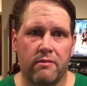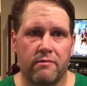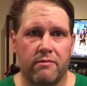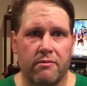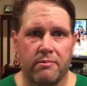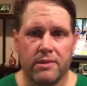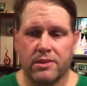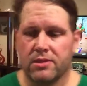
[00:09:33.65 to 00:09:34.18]

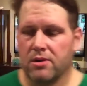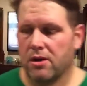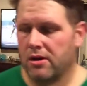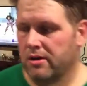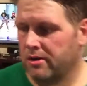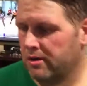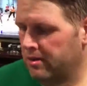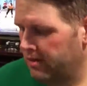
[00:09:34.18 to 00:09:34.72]
from the
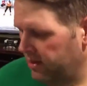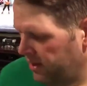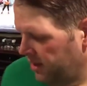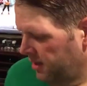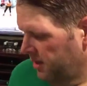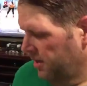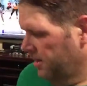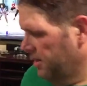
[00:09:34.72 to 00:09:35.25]
start.
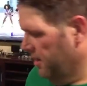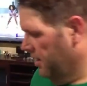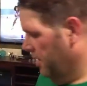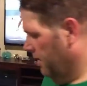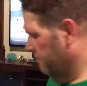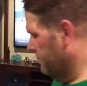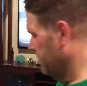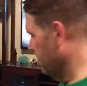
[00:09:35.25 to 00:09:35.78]

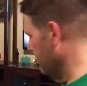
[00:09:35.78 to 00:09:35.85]
So